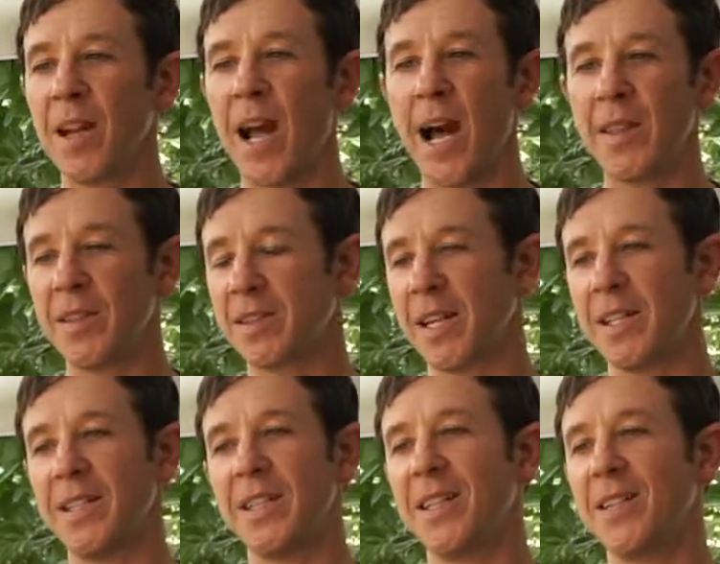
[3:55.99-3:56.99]
had this
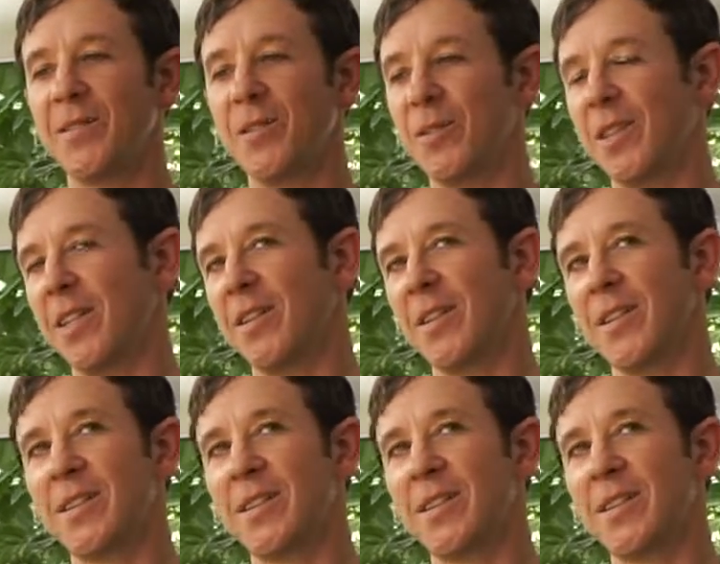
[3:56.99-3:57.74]
idea of doing a yearly